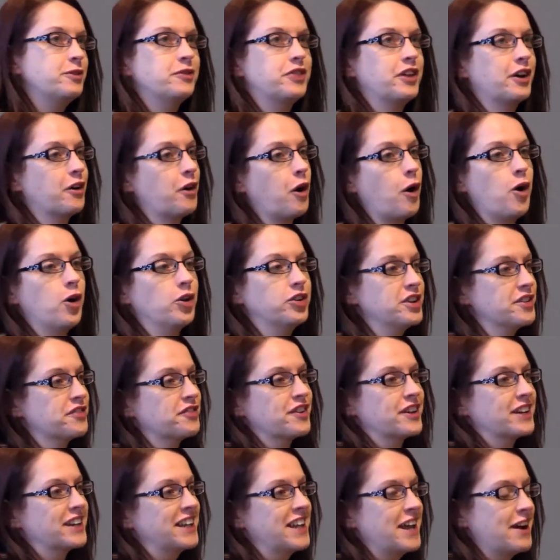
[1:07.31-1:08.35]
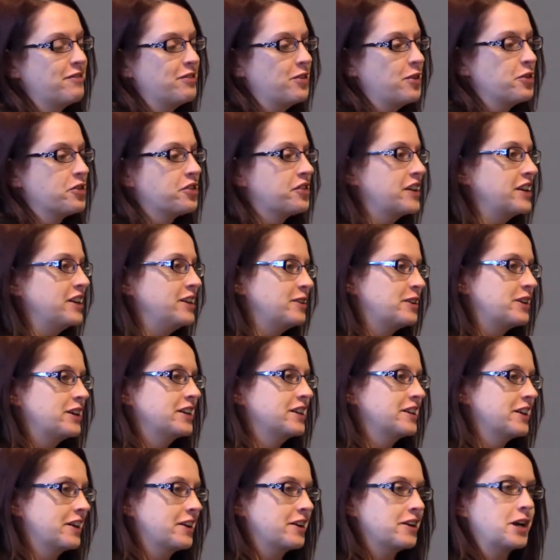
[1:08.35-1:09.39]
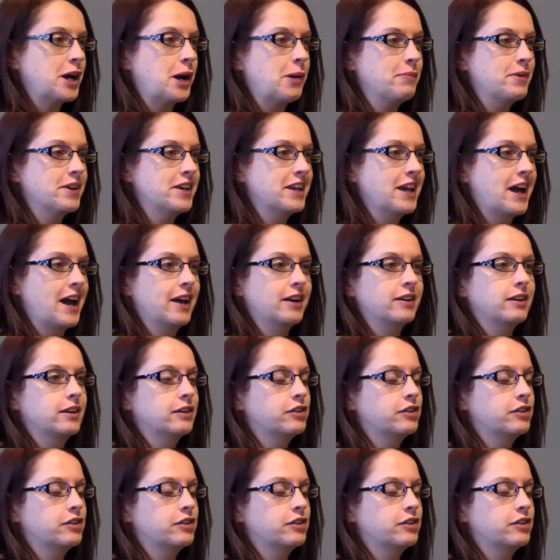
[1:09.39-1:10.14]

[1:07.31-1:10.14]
There are all different levels that you can come in at.